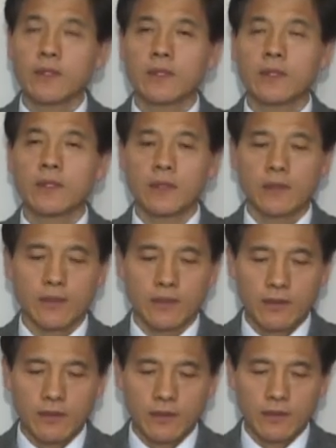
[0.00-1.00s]
Matthew
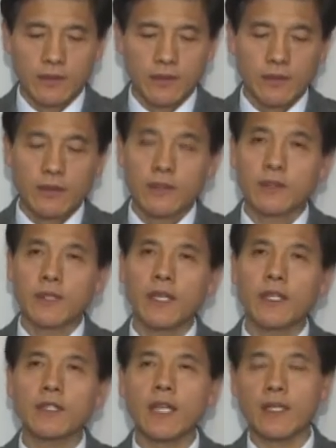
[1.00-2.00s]
chapter
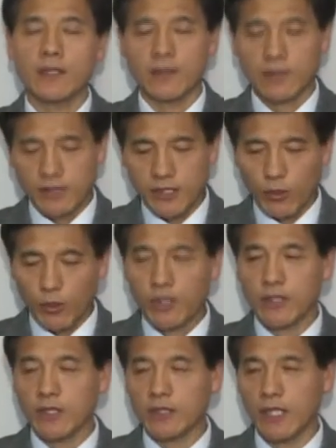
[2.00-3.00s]
24 verse
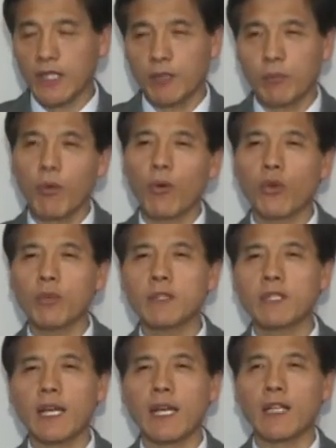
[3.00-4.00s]
5.
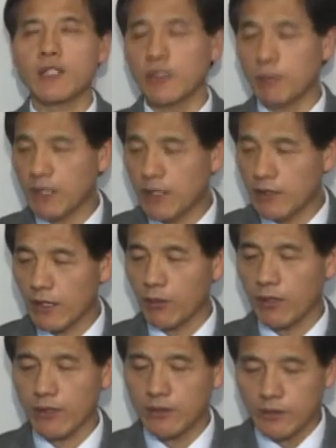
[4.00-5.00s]
The
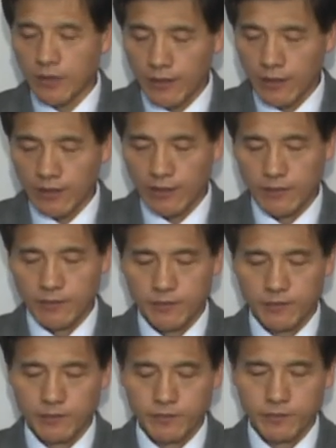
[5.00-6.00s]
disciples
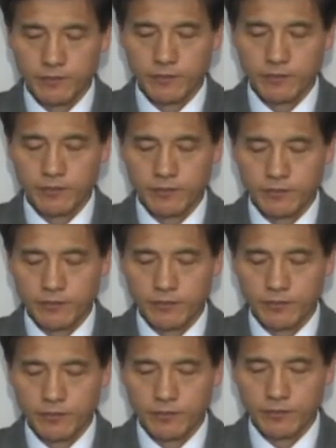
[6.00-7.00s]
asked
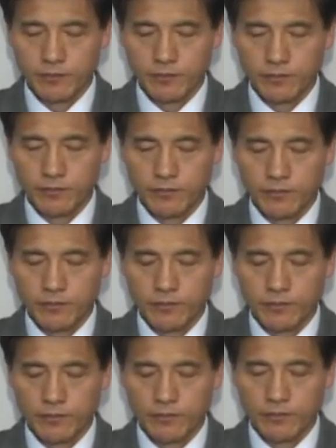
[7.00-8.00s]
Jesus.
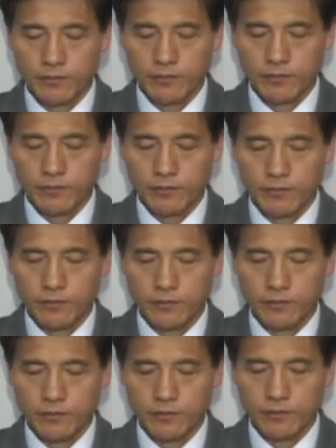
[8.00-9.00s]
They
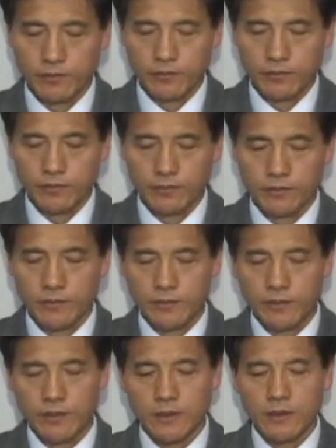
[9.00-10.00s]
asked,
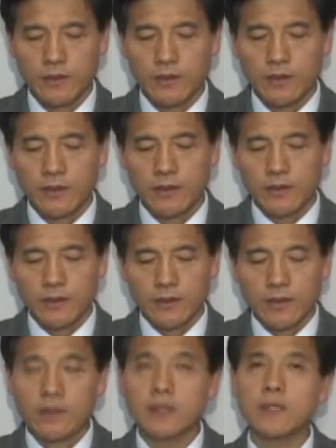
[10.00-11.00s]
"What will be the
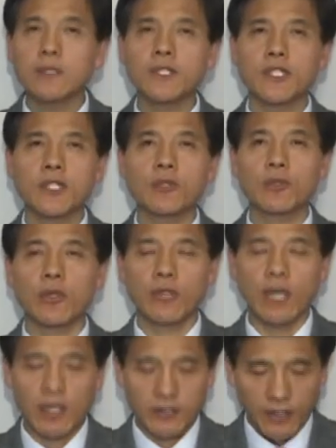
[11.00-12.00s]
sign of
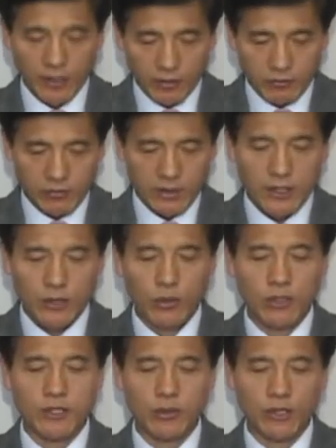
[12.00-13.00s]
your coming
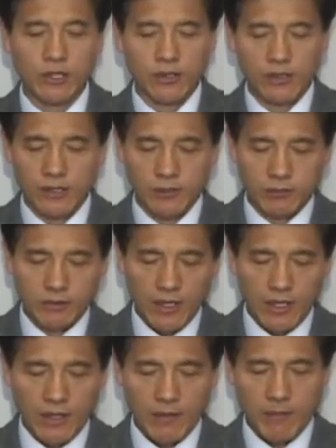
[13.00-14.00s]
and of
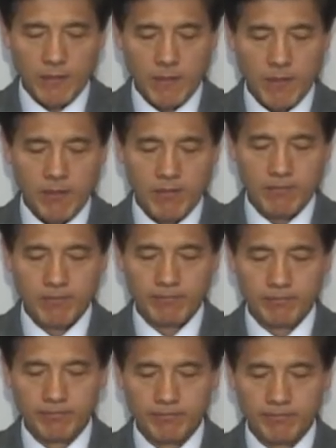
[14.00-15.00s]
the end of
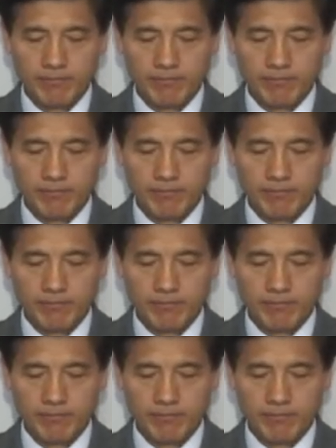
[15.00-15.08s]
the